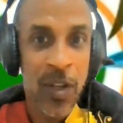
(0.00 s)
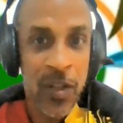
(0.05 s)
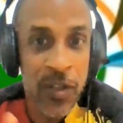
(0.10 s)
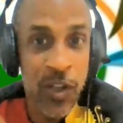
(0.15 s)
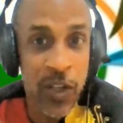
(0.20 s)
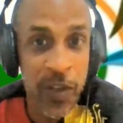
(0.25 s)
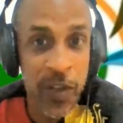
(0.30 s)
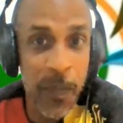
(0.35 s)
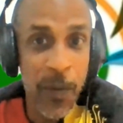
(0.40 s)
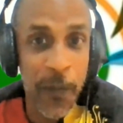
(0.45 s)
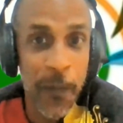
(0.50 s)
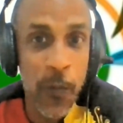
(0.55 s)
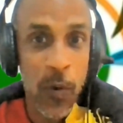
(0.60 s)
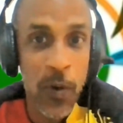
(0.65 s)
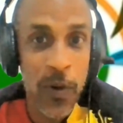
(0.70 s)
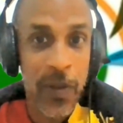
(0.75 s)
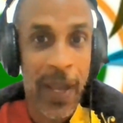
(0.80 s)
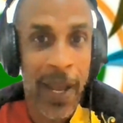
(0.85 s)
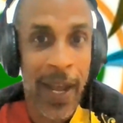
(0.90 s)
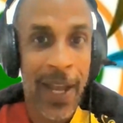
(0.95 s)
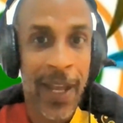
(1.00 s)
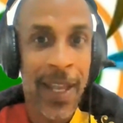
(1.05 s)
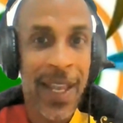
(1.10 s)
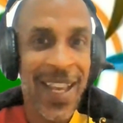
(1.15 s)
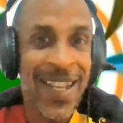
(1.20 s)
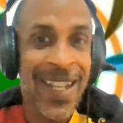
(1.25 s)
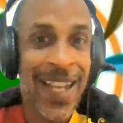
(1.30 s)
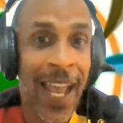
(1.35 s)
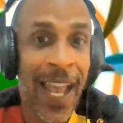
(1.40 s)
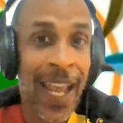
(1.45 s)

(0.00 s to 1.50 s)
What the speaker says: just before that, in